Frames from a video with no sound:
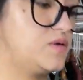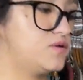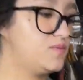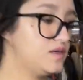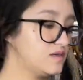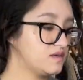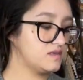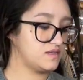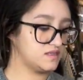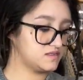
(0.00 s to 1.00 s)
hoping
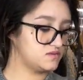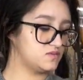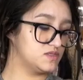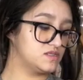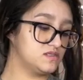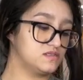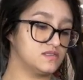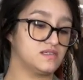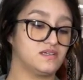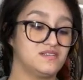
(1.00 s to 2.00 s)
that it will still
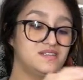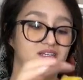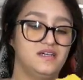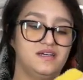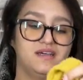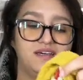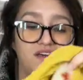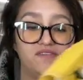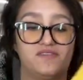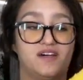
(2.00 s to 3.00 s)
sell.
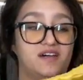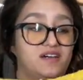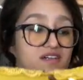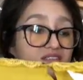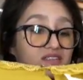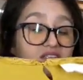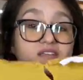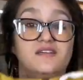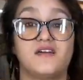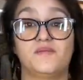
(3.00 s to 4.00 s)
If not,
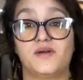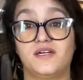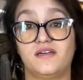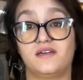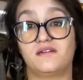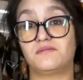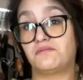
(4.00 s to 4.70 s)
honestly, I might